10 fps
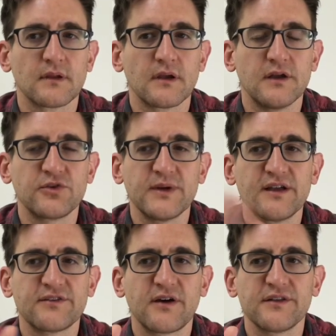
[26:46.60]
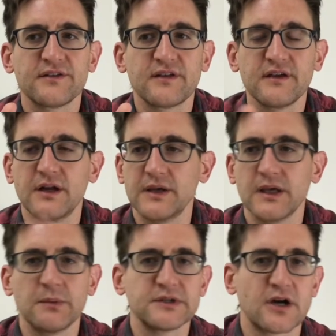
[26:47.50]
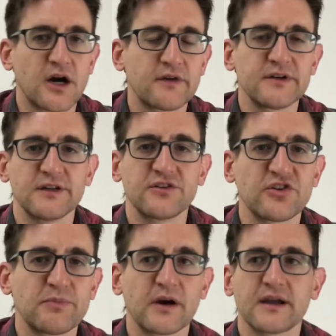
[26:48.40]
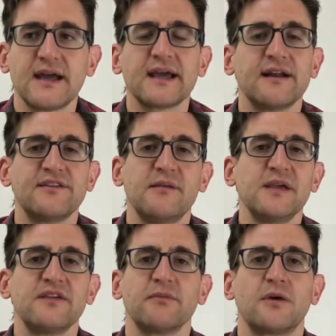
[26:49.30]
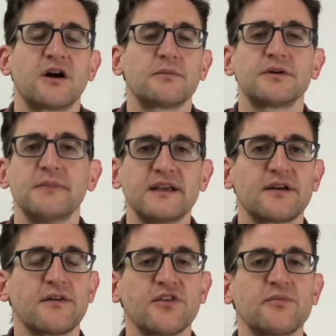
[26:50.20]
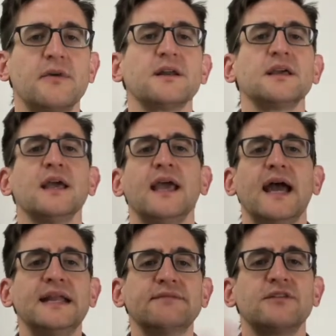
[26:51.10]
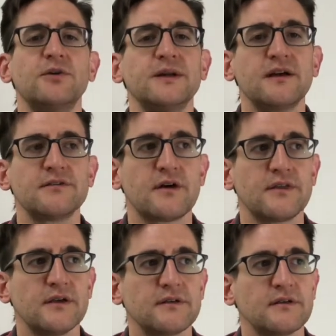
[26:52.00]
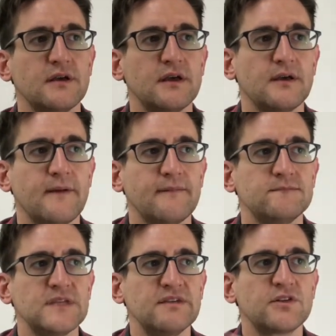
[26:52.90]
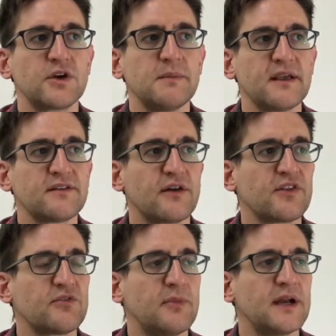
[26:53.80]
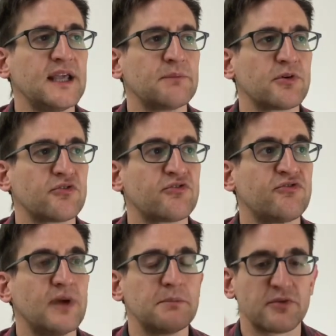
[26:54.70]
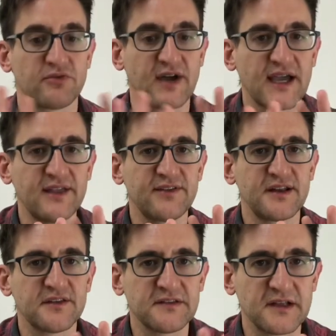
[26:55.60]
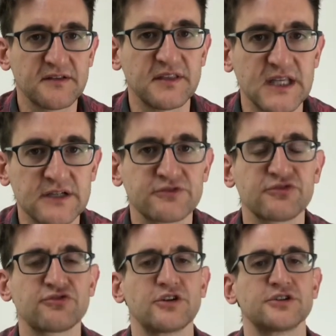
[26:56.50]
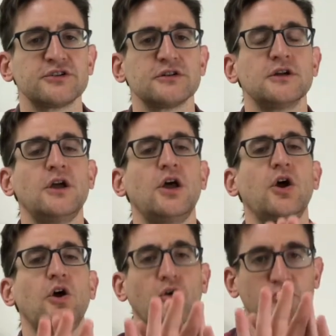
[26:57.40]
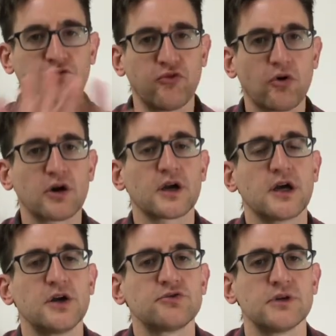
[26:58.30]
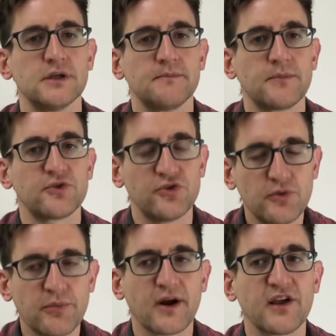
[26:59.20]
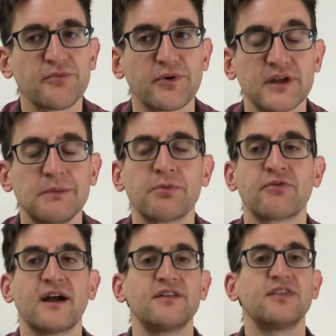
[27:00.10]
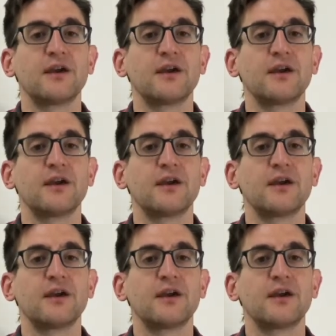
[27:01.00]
And so he does all this stuff. You know, he went to Harvard. He's a smart guy. Got his MBA from Harvard. Makes all this money. And even though he does all this, even though he makes all this money and provides, in a sense, the infrastructure for a country to prosper, he provides the,